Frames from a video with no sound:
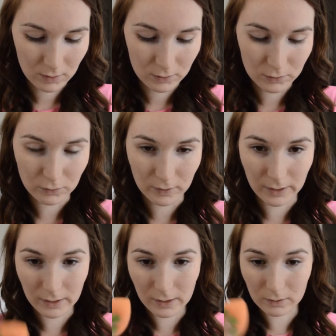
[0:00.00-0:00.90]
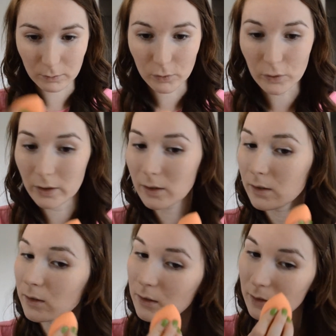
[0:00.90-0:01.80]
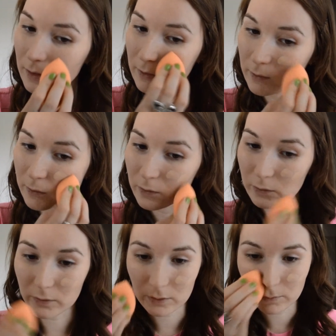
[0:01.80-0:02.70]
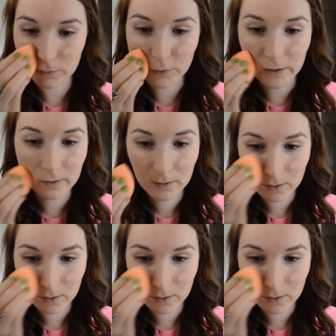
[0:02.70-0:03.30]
so I add more and go with more